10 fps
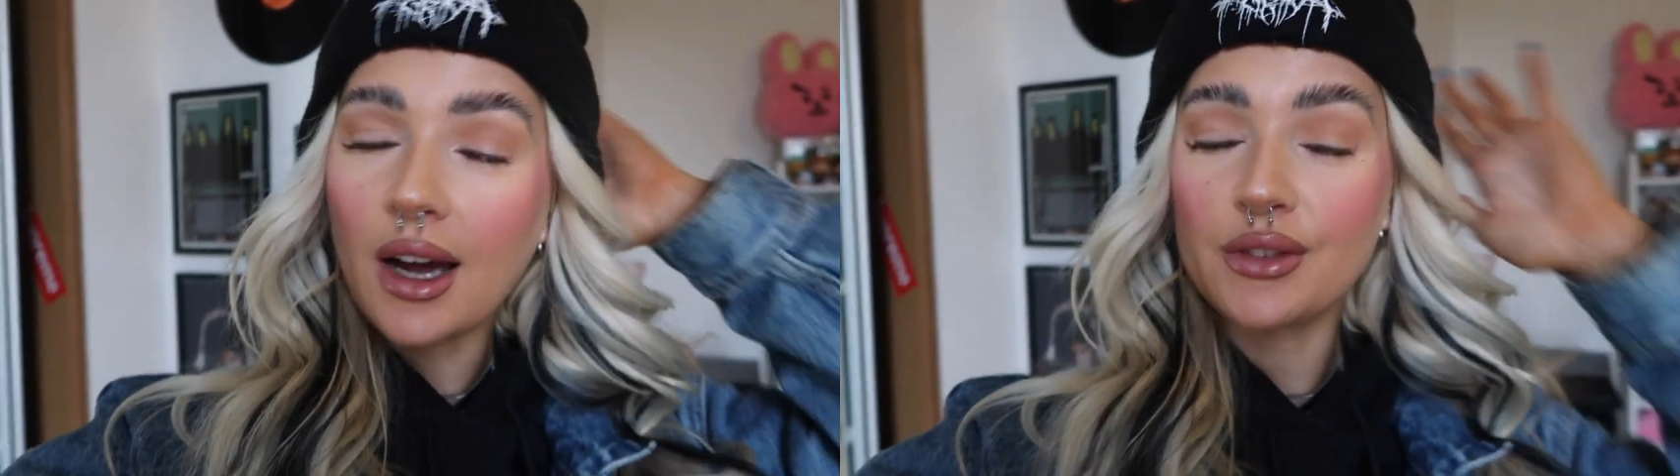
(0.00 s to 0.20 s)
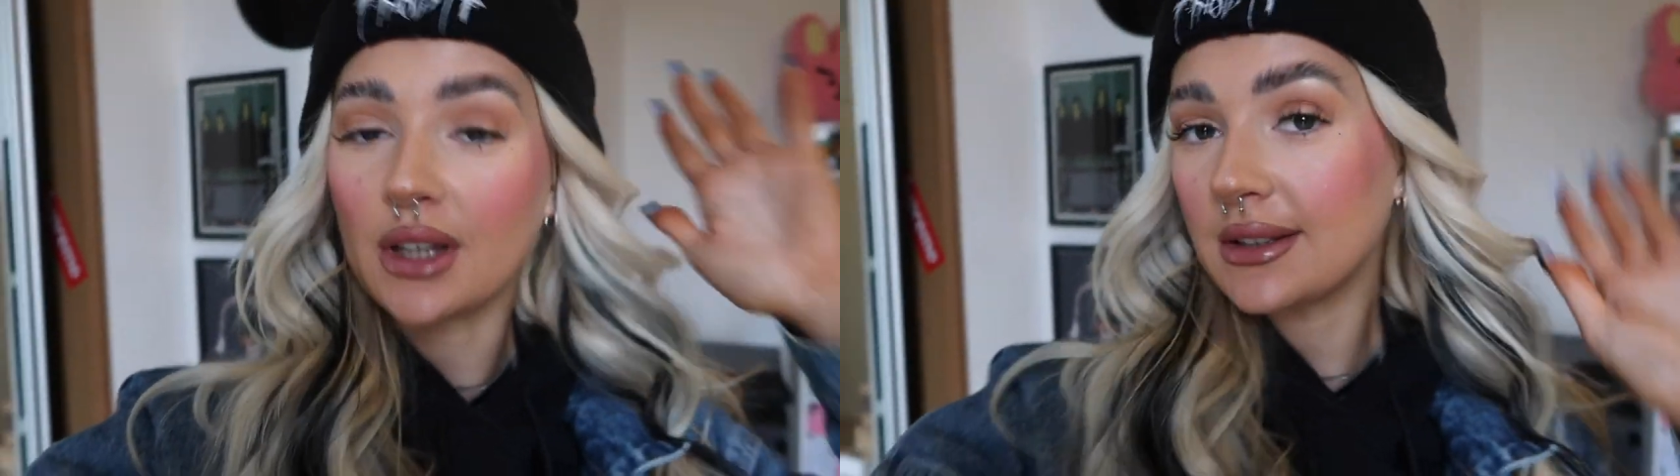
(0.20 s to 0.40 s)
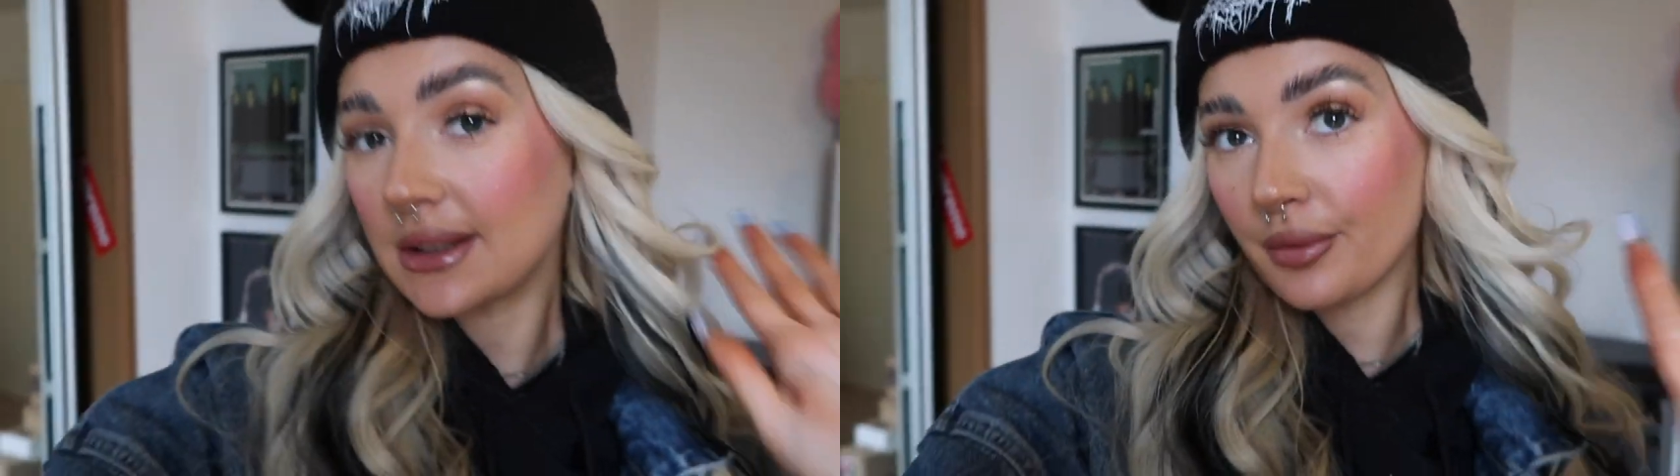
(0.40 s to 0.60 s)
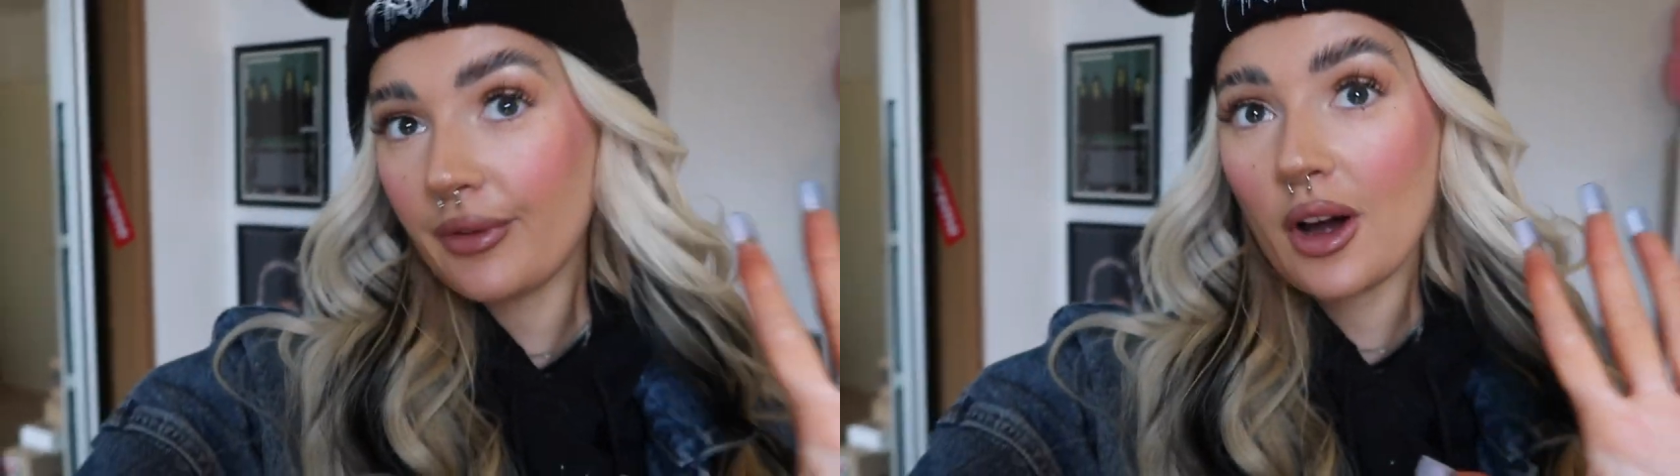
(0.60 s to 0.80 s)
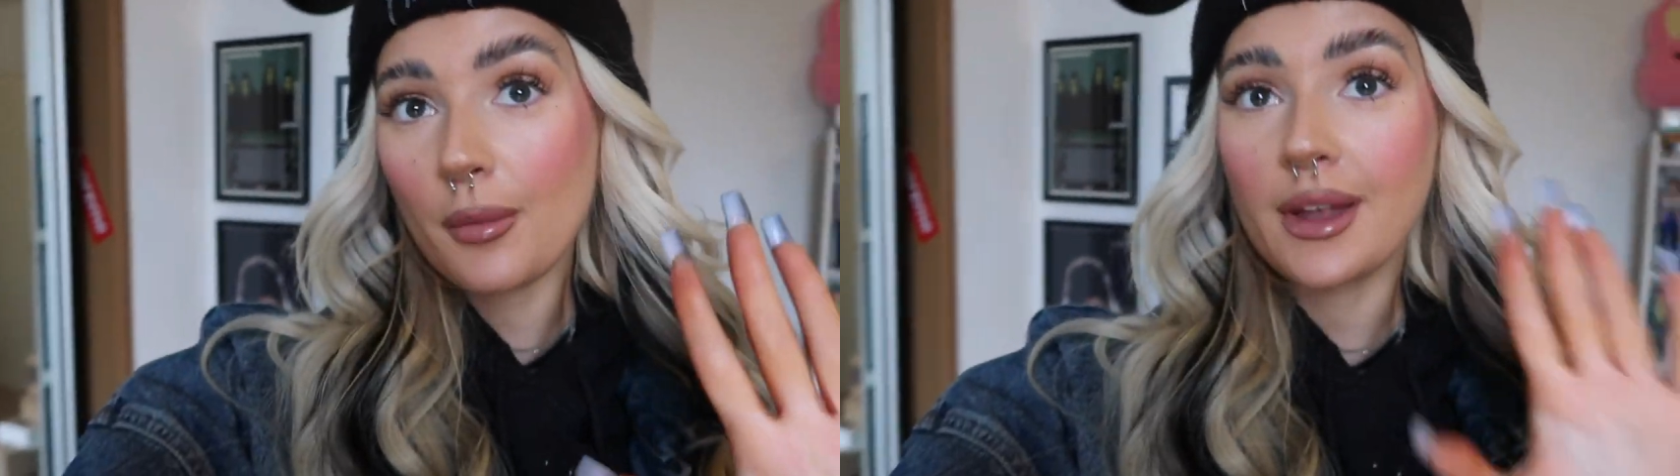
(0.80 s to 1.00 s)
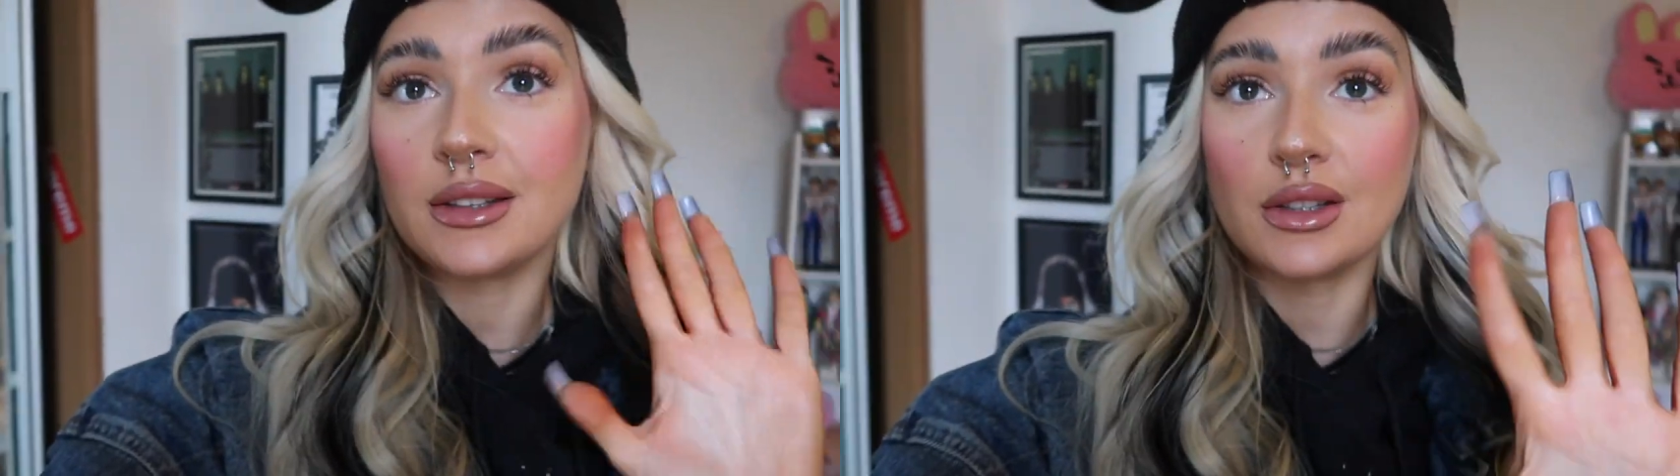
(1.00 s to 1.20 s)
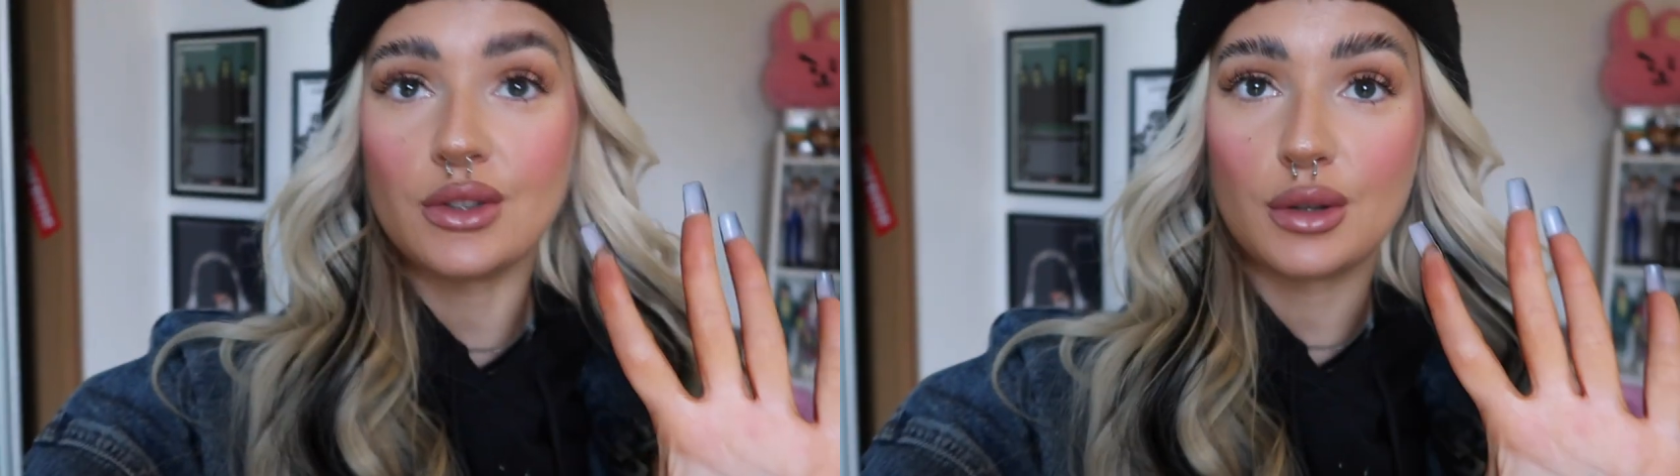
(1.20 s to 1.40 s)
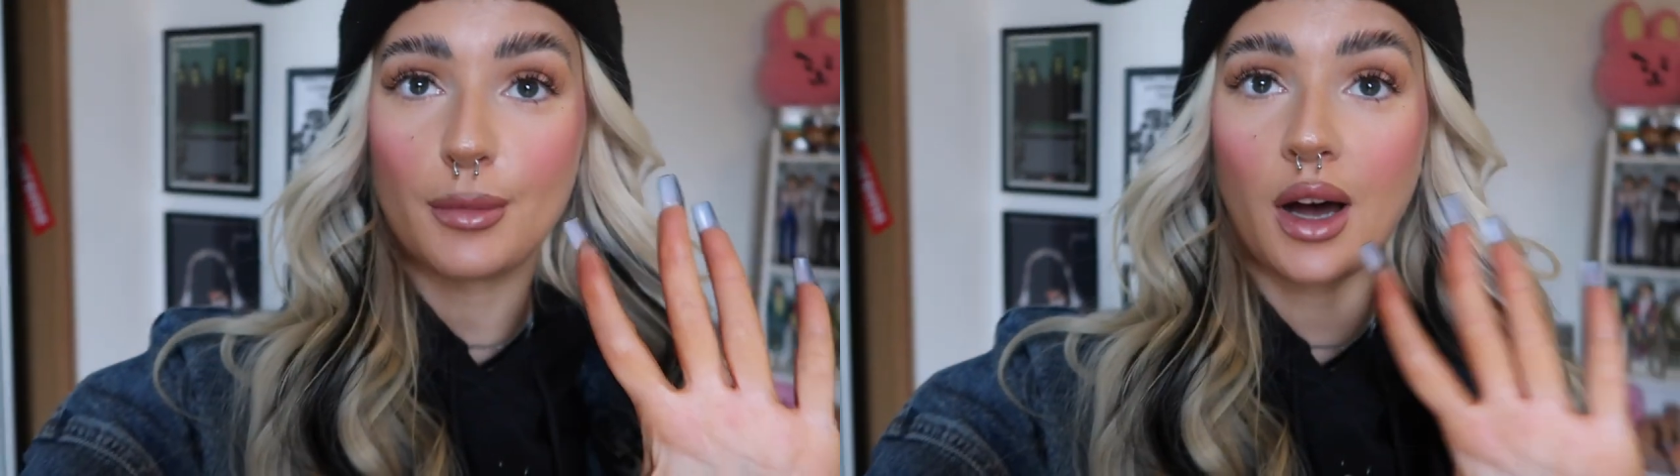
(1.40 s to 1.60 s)
I've done some filming,
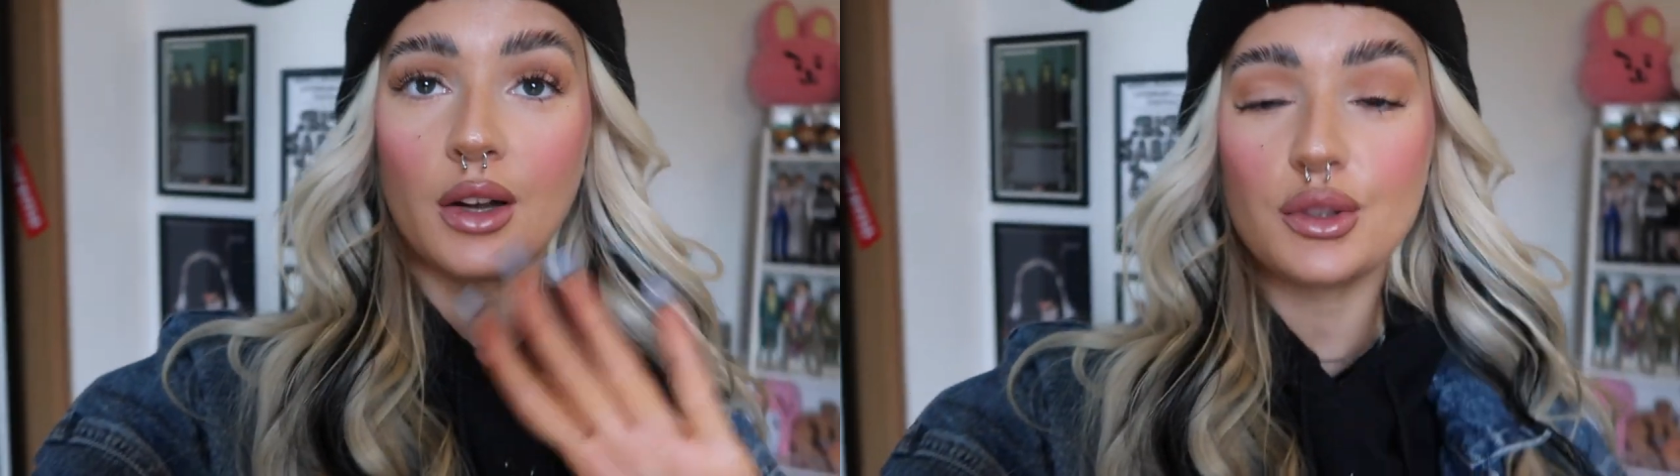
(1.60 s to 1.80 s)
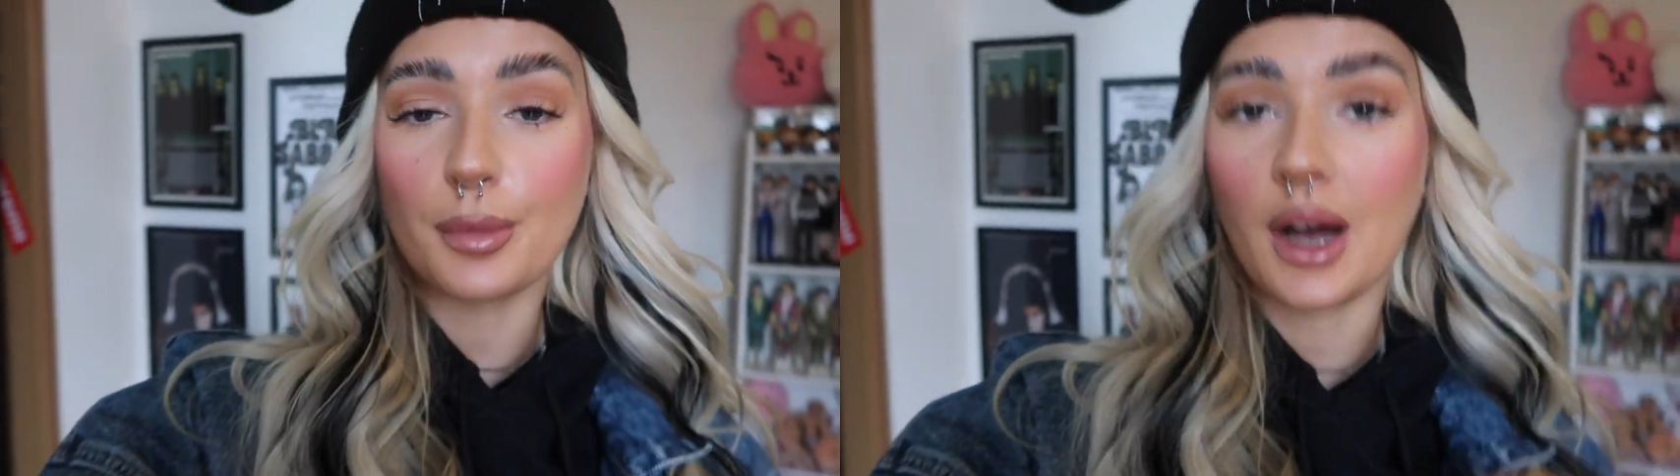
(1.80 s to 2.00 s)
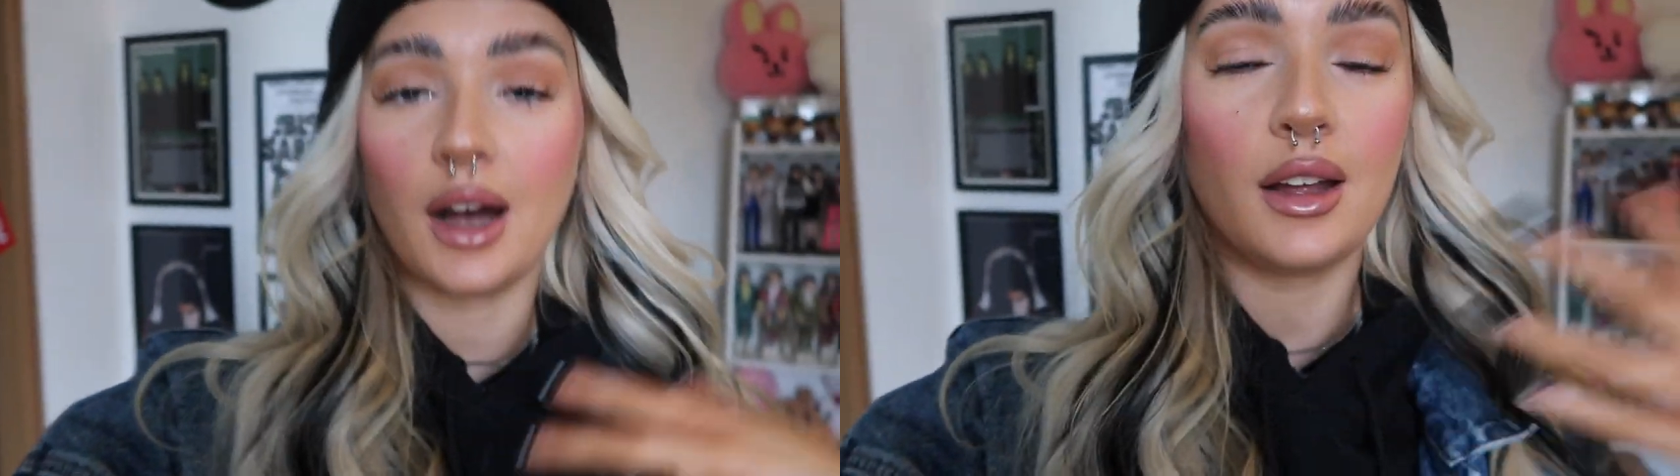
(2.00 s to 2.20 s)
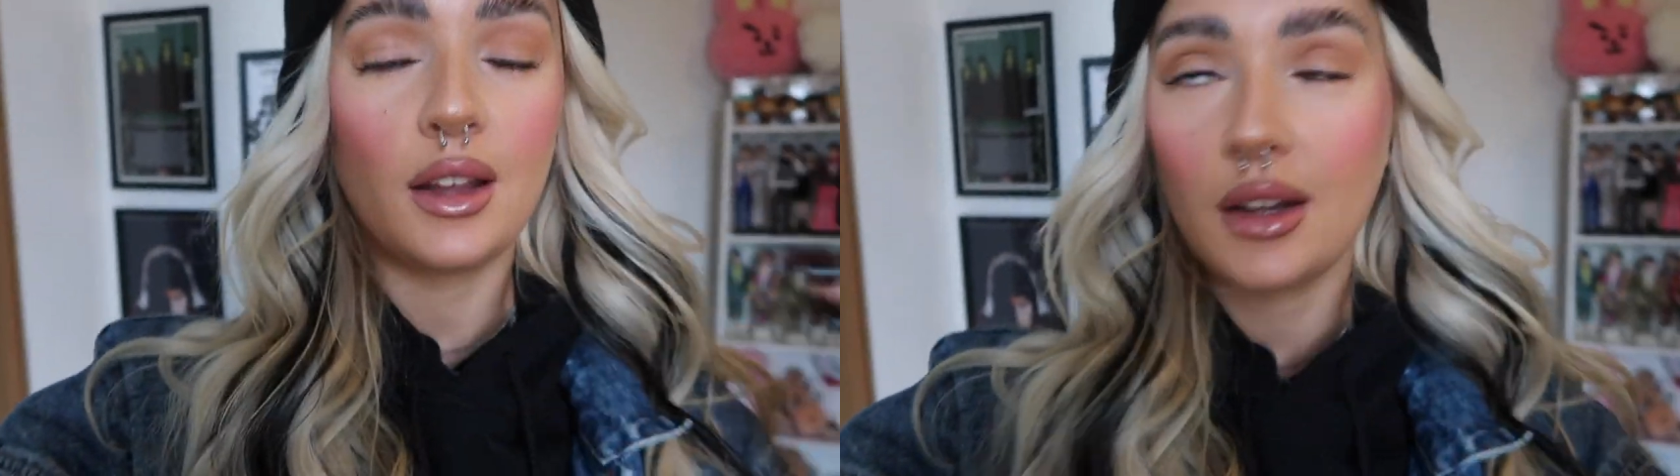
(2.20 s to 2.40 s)
didn't do much, but